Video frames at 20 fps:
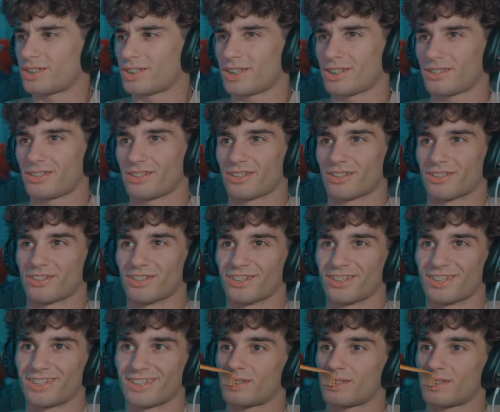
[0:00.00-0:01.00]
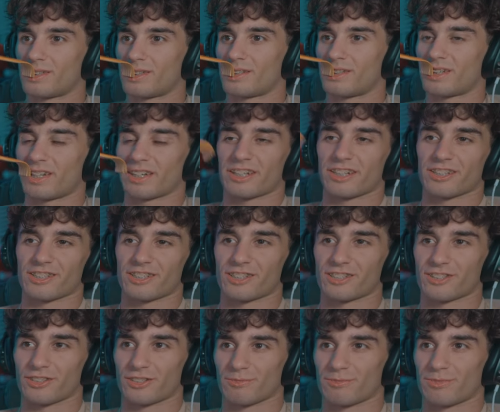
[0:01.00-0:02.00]
her? I guess it's the,
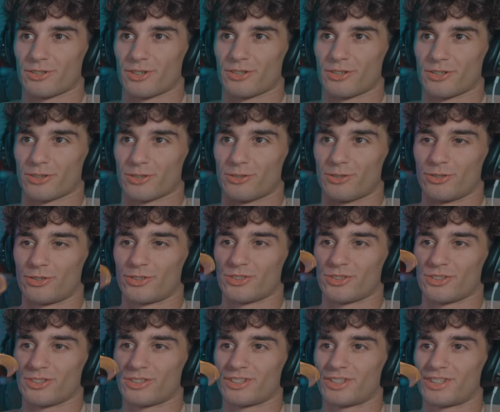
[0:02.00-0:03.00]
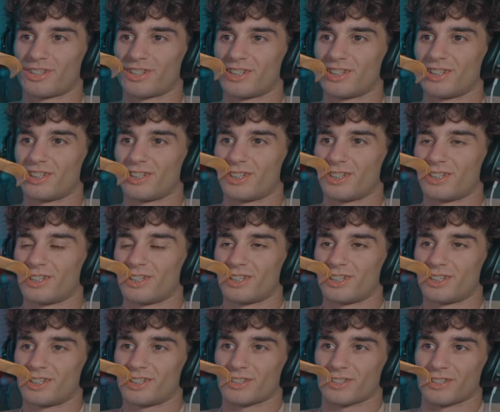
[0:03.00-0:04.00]
part of the culture. So
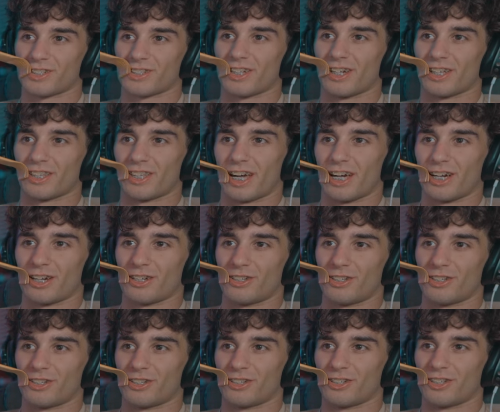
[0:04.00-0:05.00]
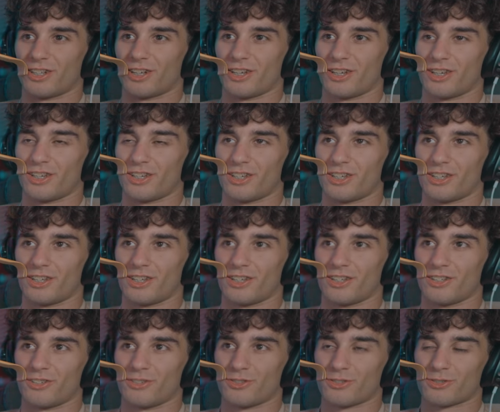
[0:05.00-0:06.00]
it's not that
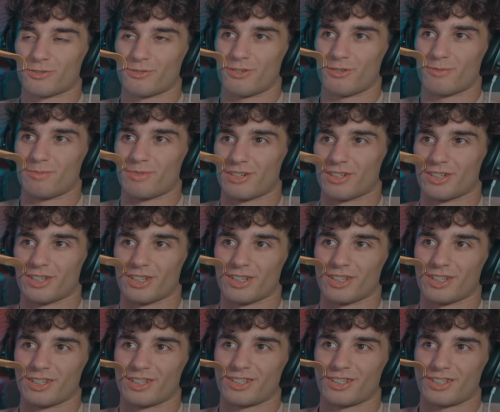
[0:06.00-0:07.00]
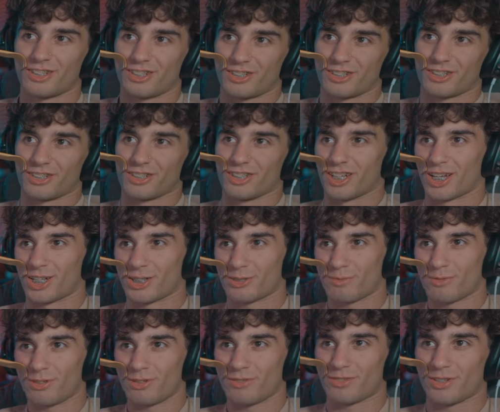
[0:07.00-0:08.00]
unusual, but she has a
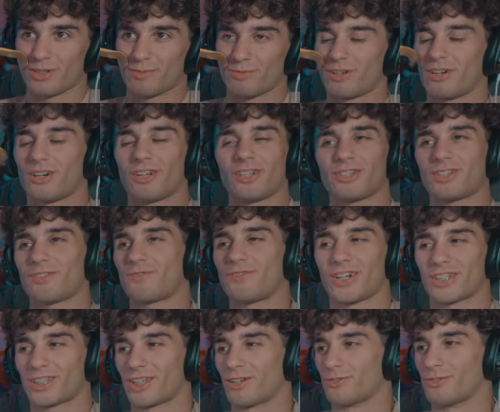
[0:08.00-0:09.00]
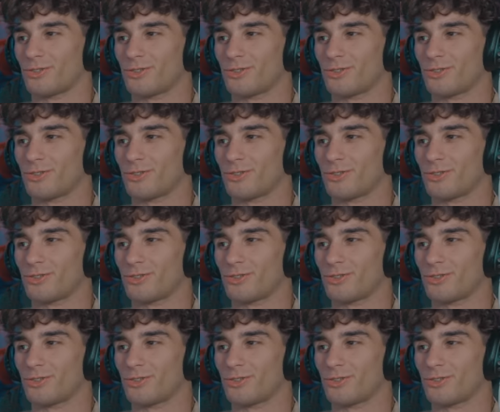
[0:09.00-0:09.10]
boyfriend. But honestly, fuck that fool.